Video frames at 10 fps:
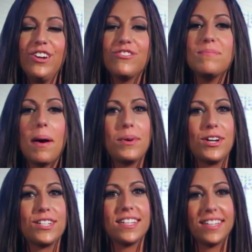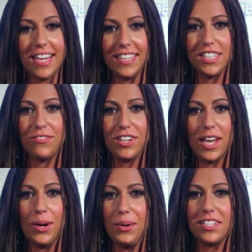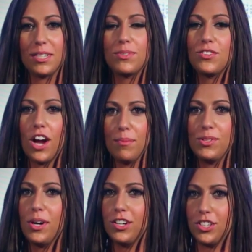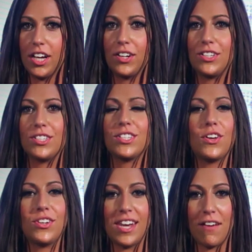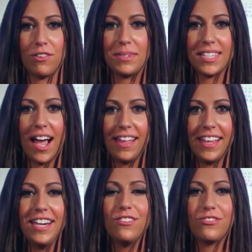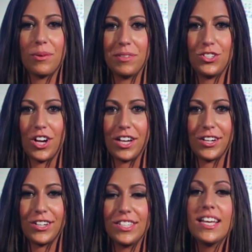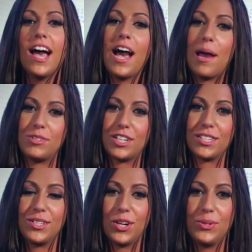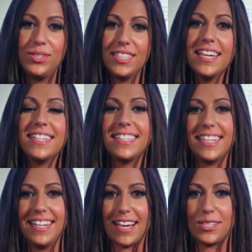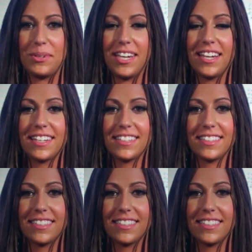Remember to like this video and subscribe to our channel so you'll never miss a highlight from the Strikers. I'm Jessica Jones. See you next week.